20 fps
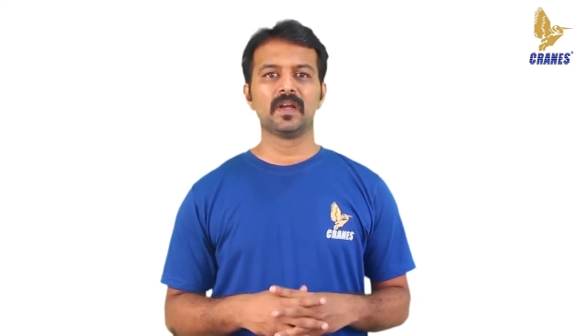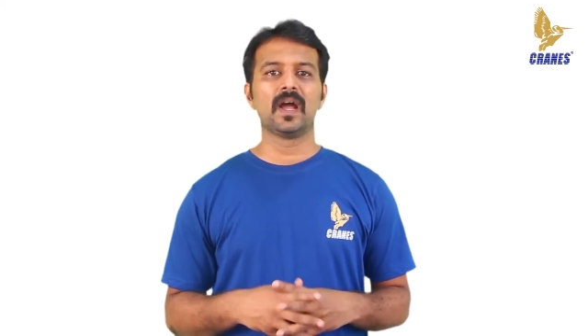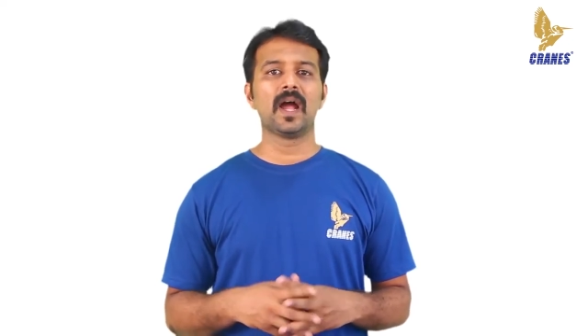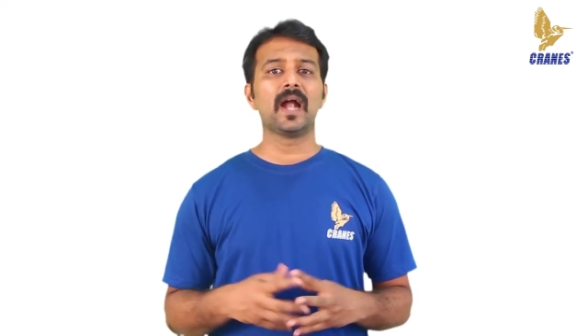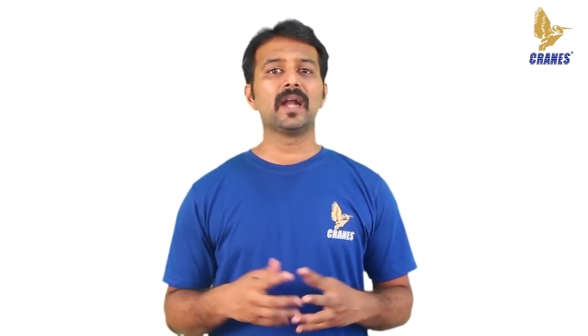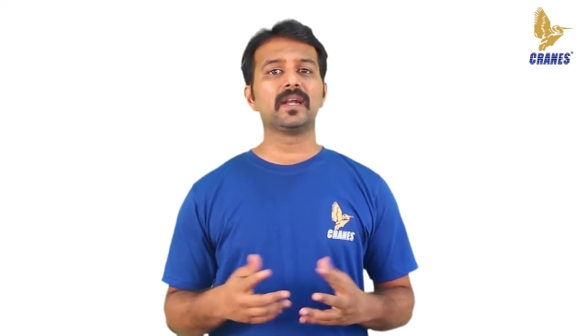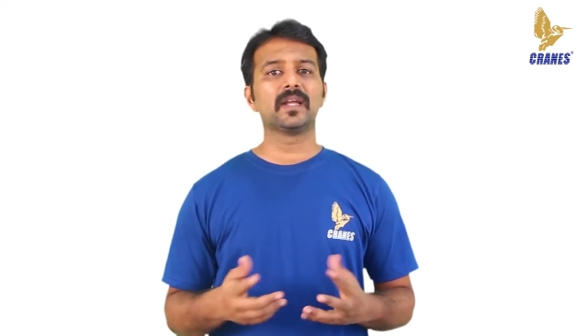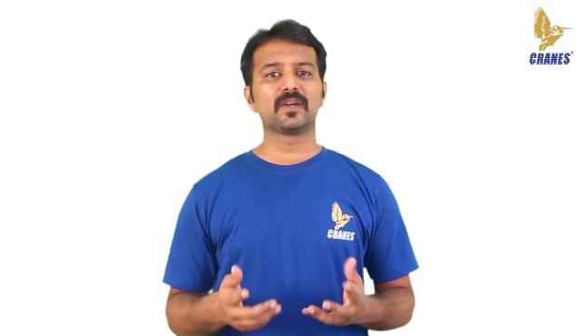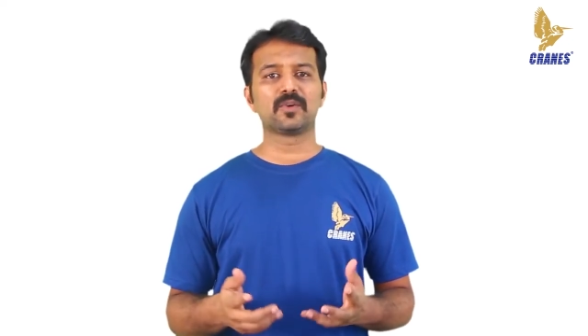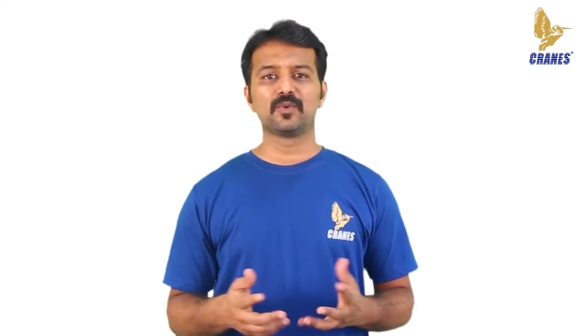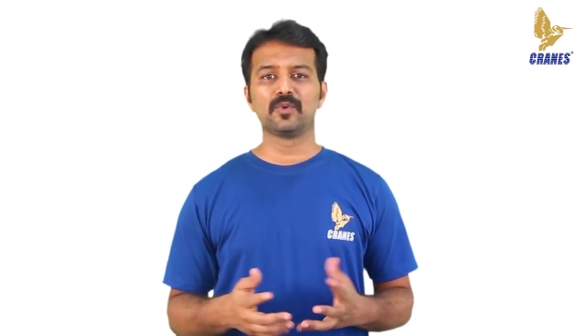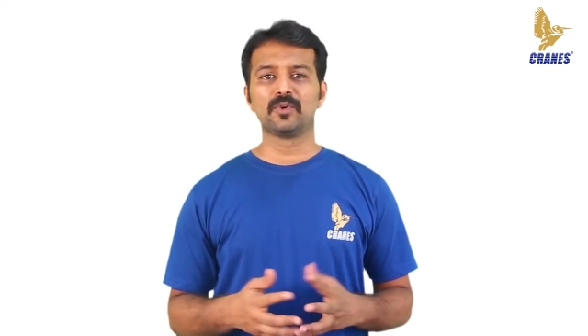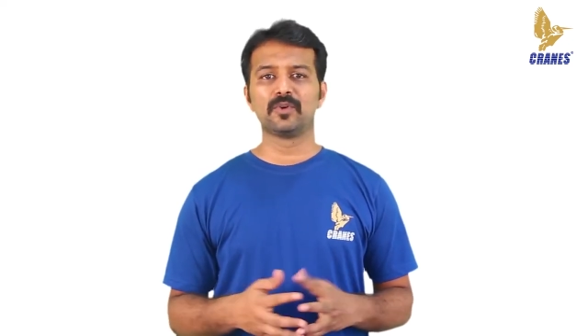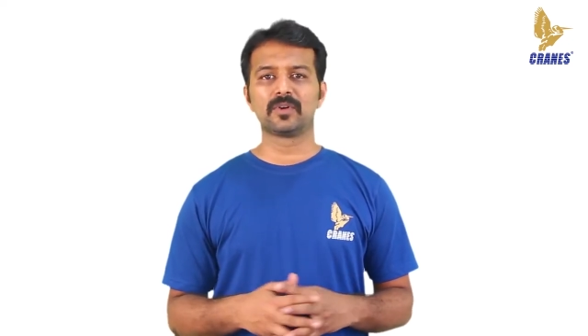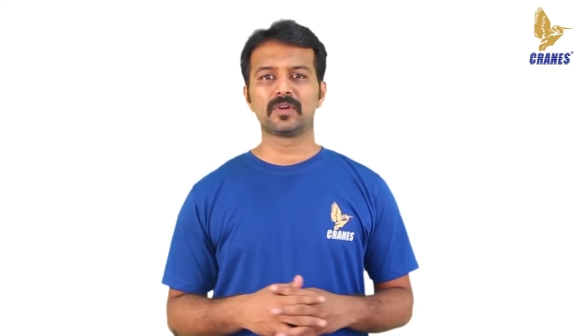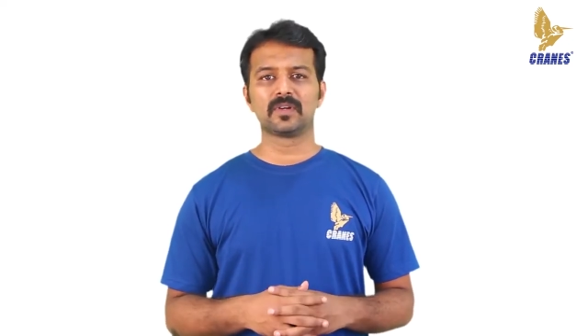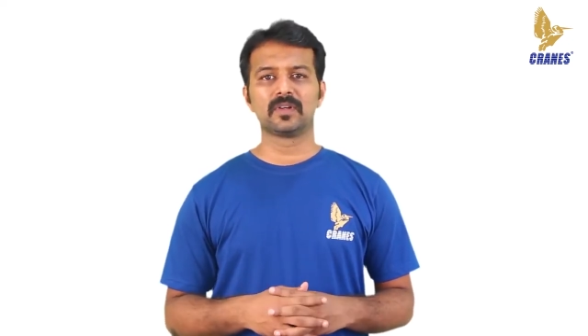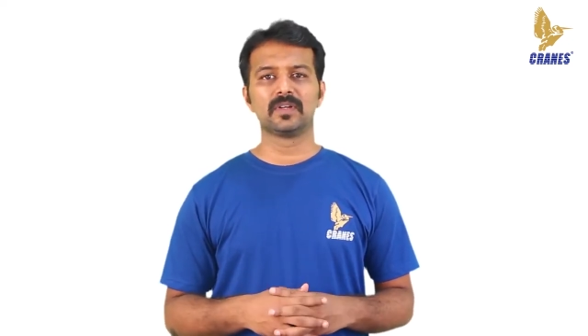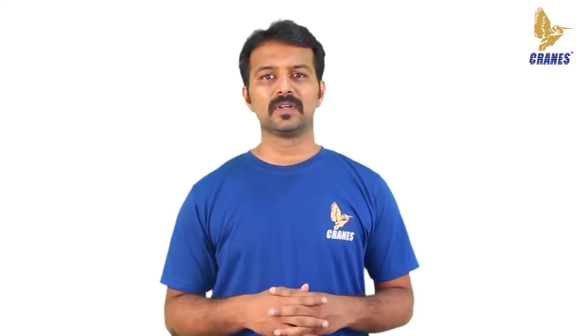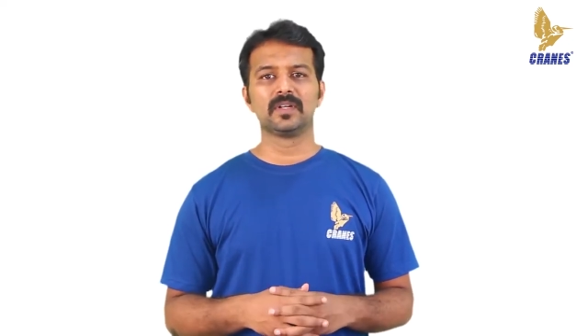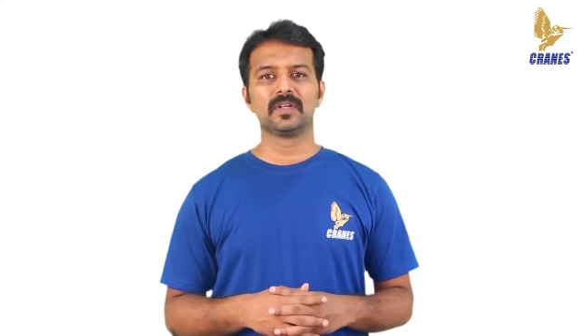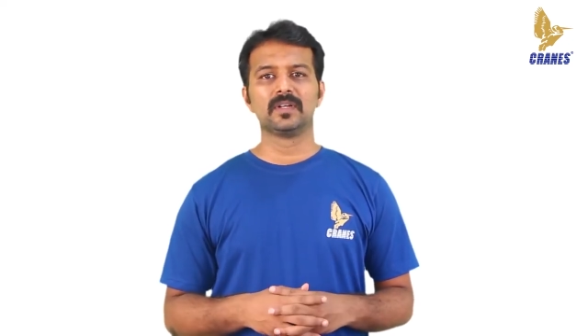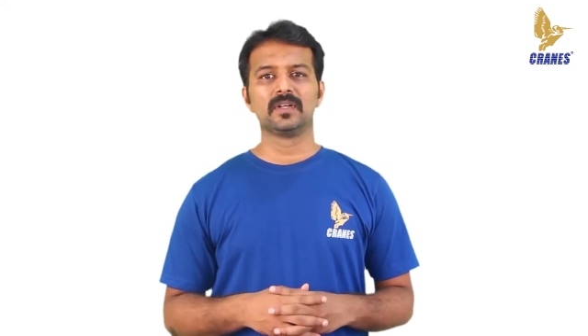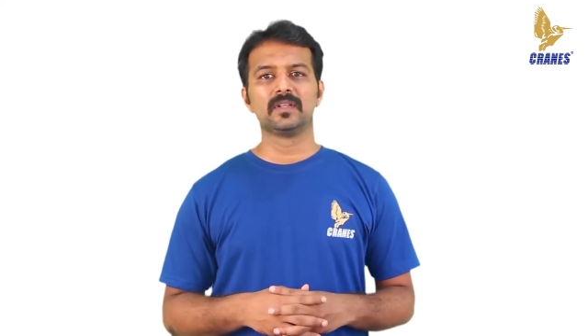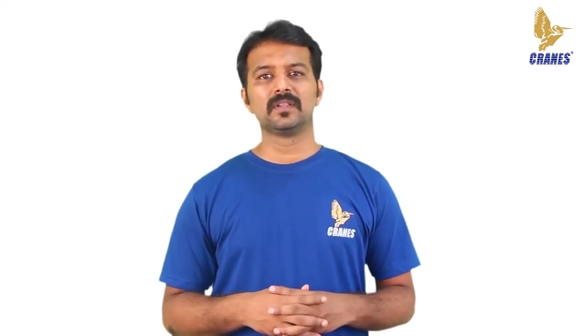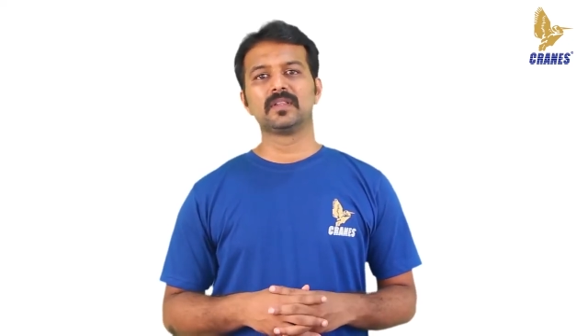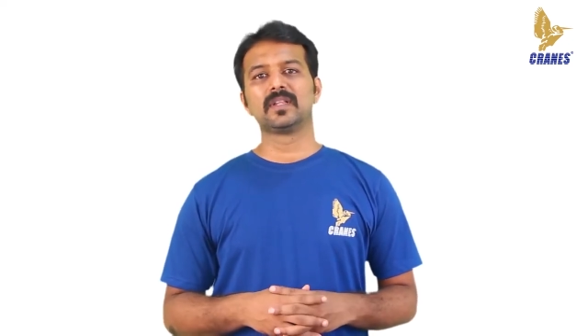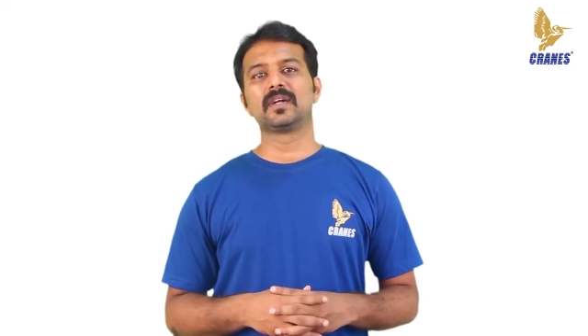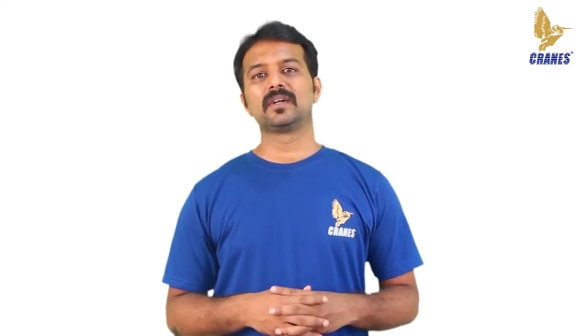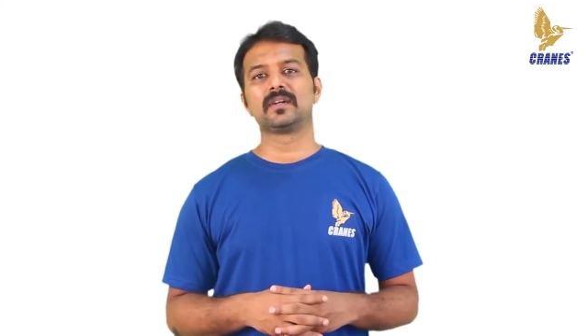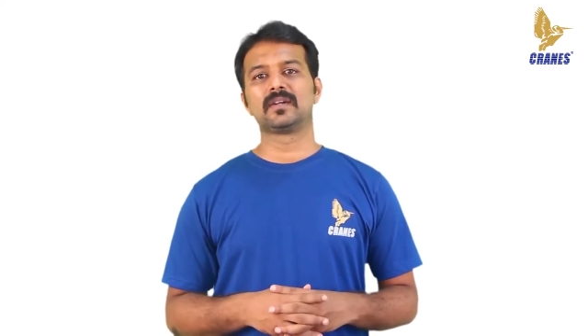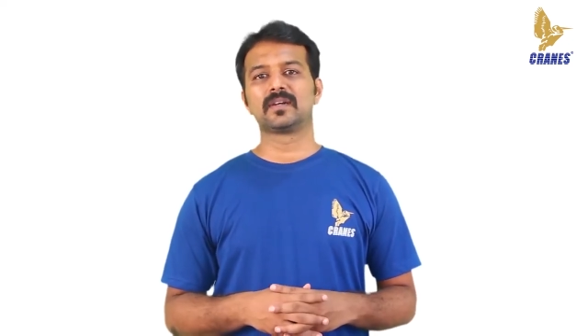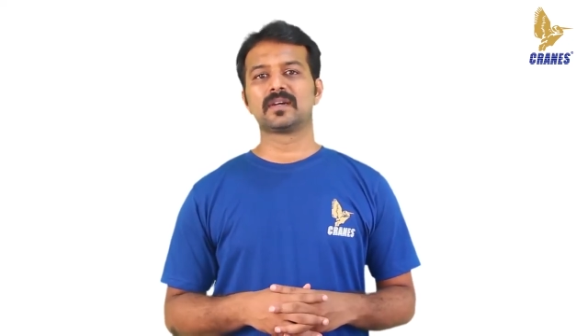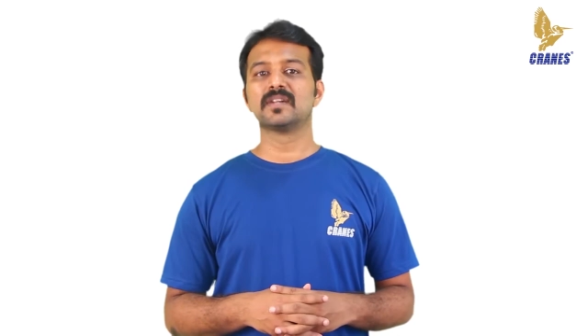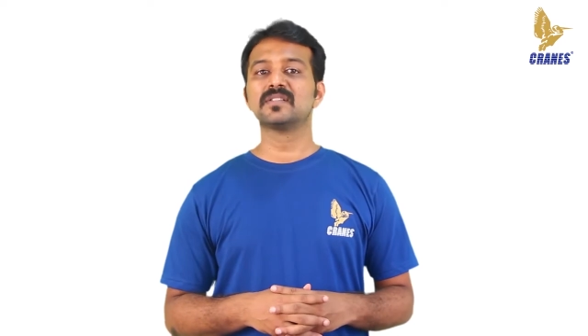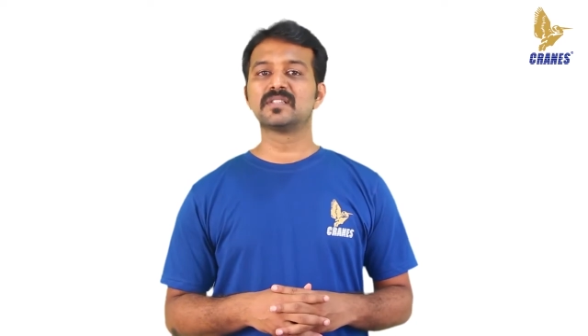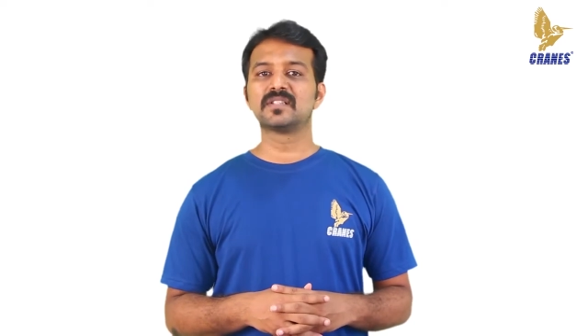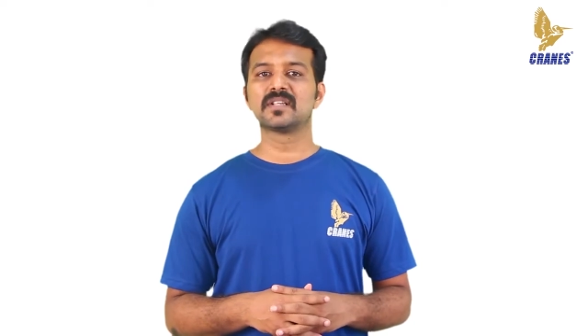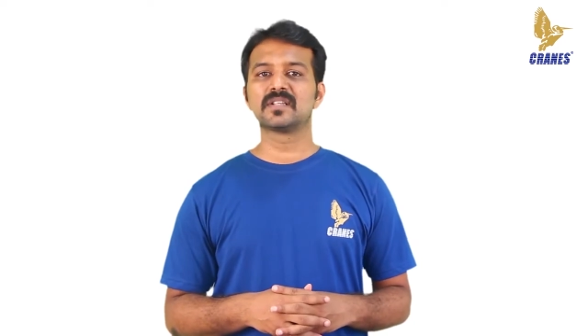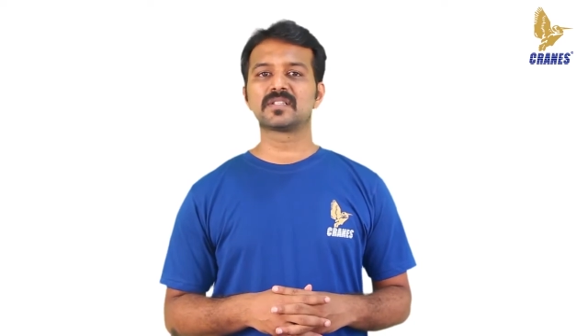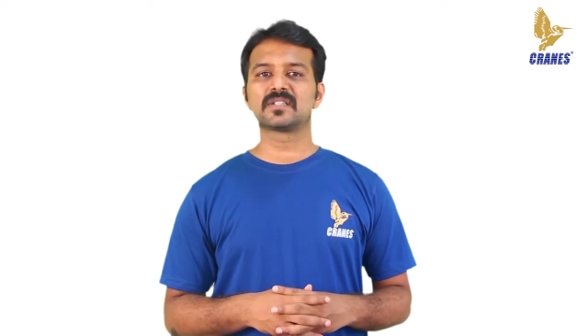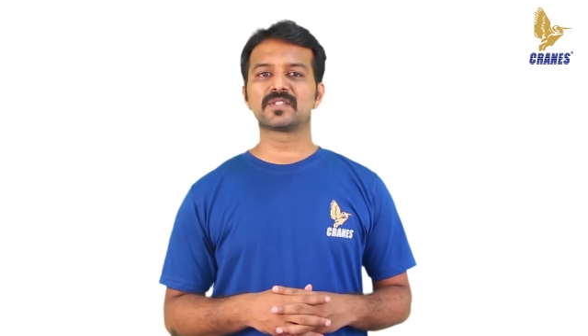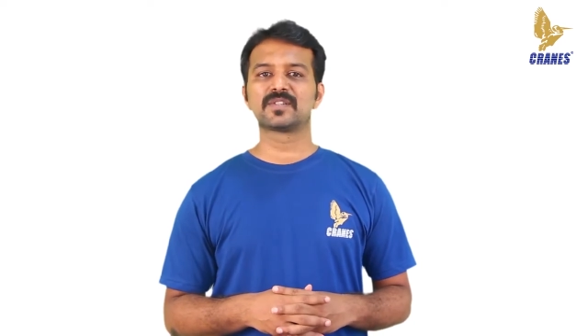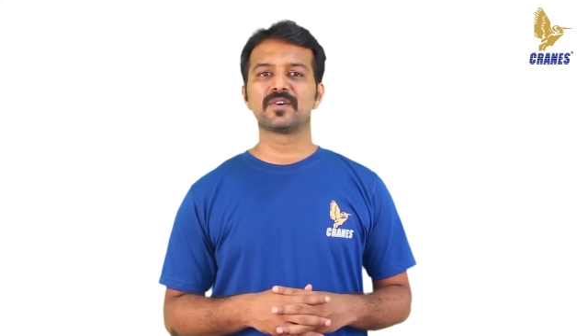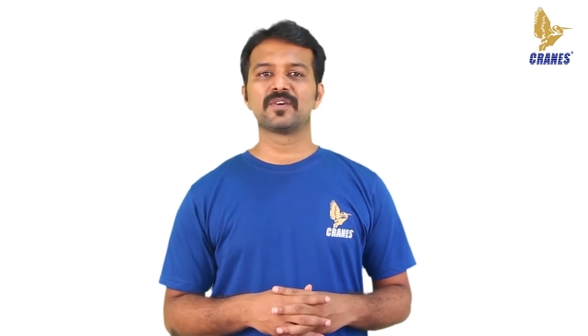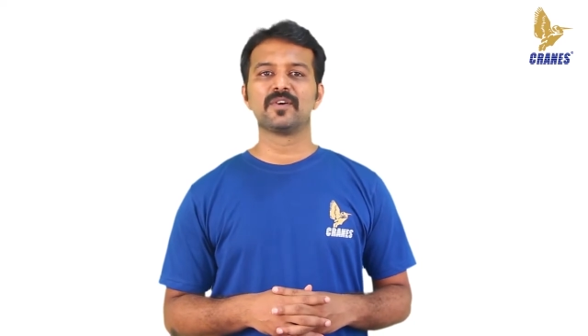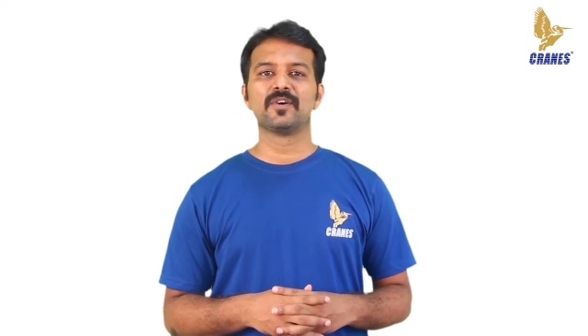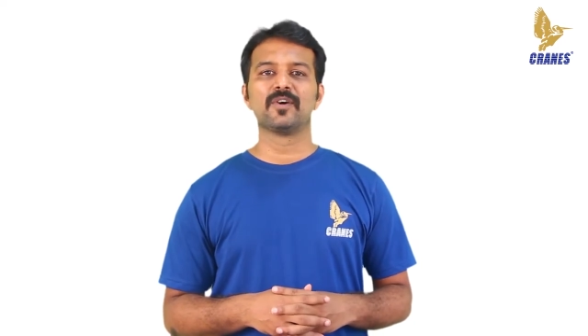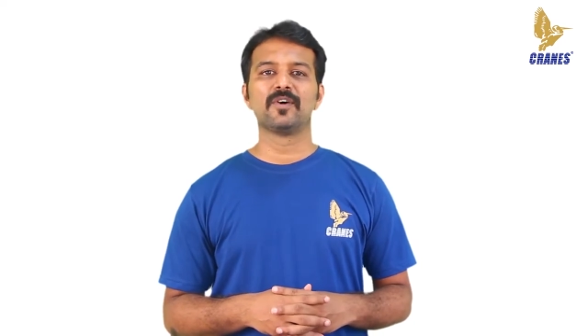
and a core that consists